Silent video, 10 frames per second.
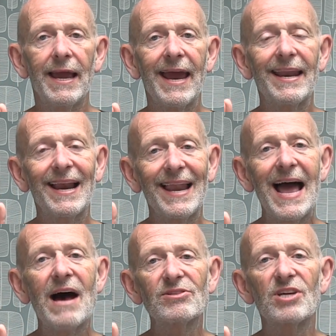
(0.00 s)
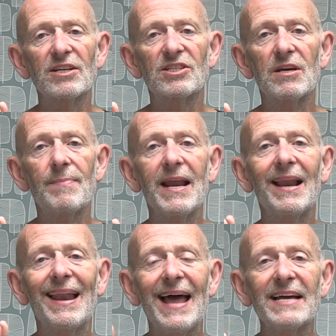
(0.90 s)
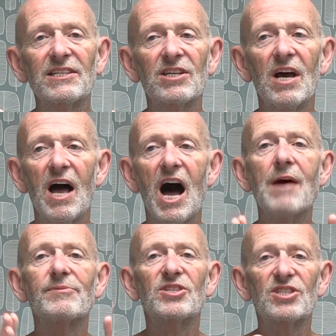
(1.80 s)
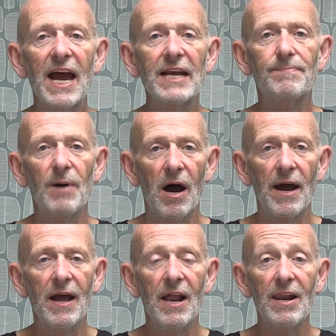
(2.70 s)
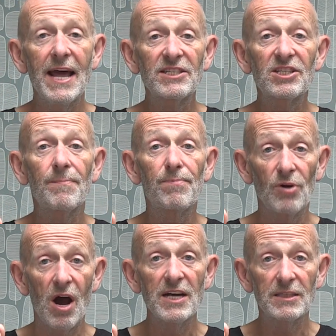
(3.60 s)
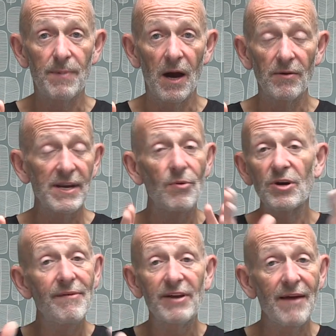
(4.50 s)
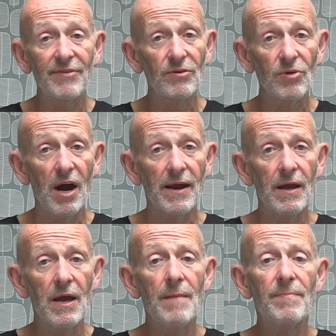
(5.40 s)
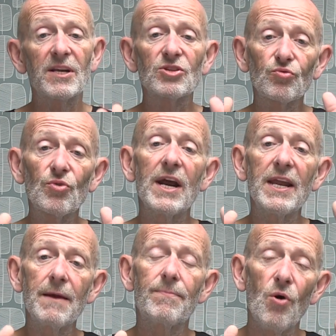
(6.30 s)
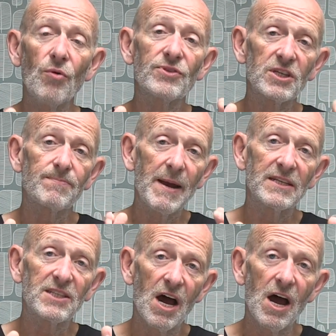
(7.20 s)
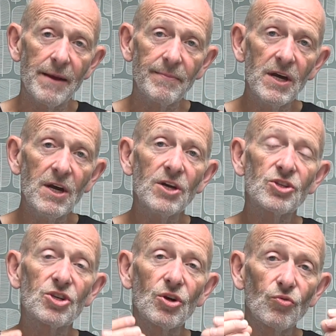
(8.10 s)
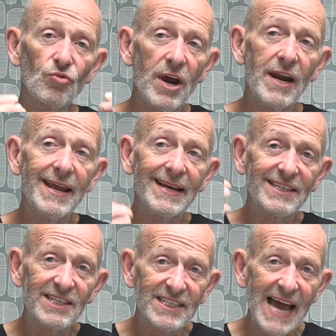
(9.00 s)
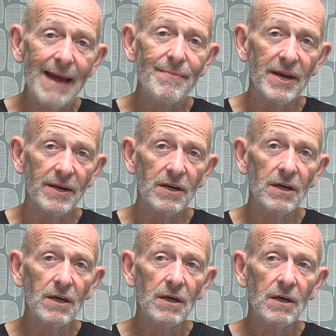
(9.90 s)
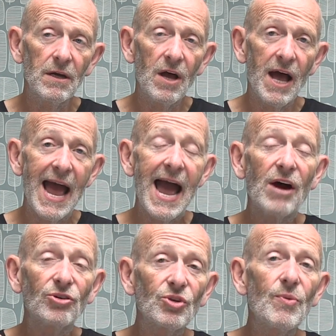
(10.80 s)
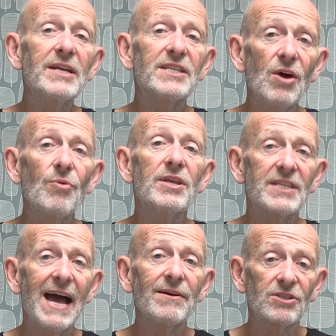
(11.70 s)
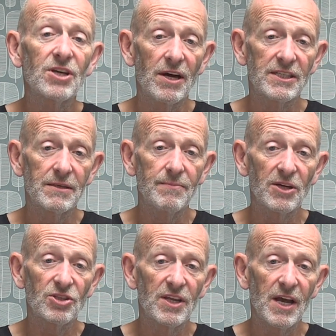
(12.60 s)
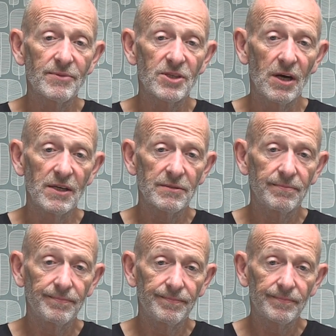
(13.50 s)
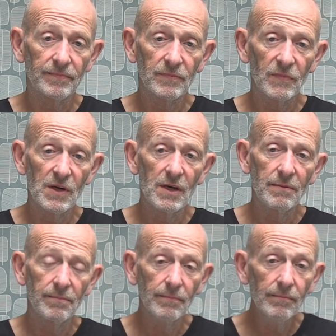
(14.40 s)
It allows us to be less upset by it, less surprised by it. Now, we'll never get everything right, but it's really important to spend time to really examine how do we deal with the downsides as much as the upsides, you know?